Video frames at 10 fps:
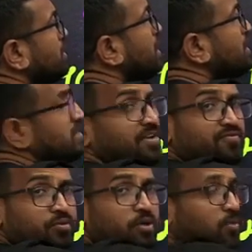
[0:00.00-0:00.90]
the HCF
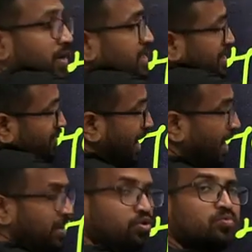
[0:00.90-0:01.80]
would be 27
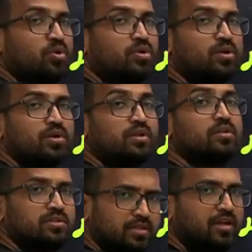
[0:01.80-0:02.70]
and 2 more.
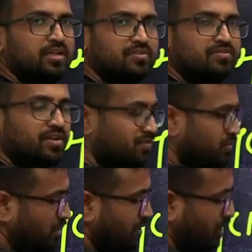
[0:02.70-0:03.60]
Then it is
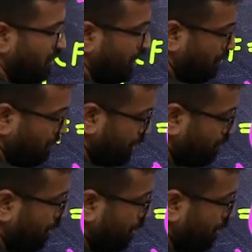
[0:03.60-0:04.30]
54. But